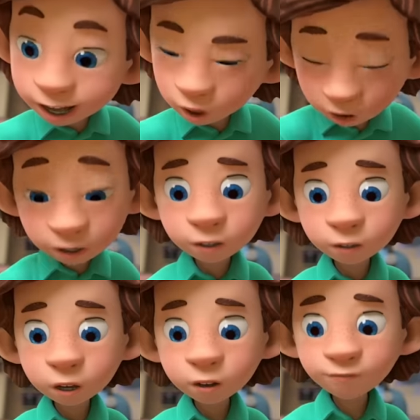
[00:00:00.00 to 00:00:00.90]
Oh,
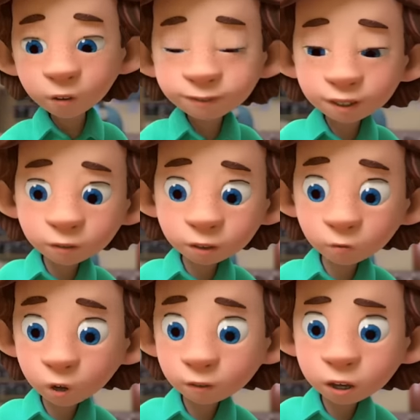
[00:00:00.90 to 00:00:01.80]
that's everything.
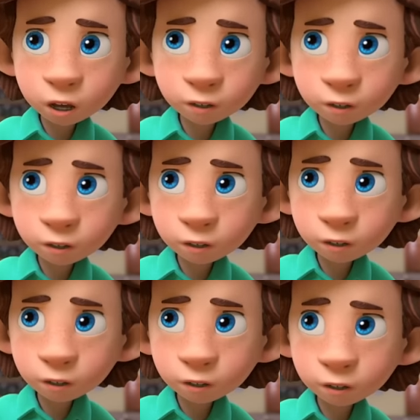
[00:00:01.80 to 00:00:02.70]
There's nothing left.
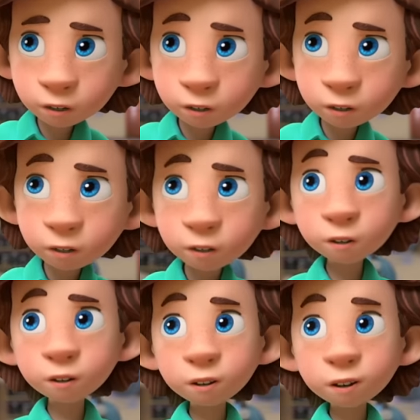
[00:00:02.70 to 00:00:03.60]
No, there's
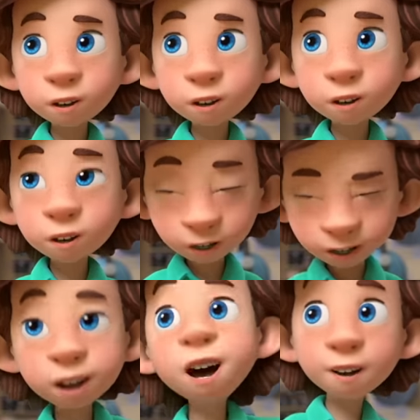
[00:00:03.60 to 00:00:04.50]
still some Mickey.
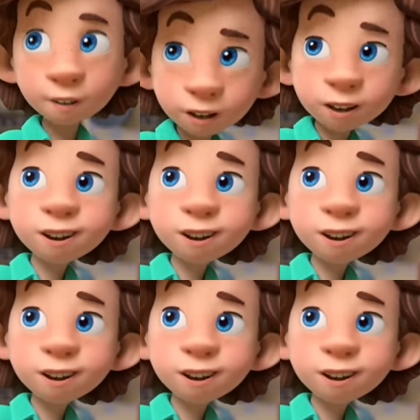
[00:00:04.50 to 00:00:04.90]
Where did you see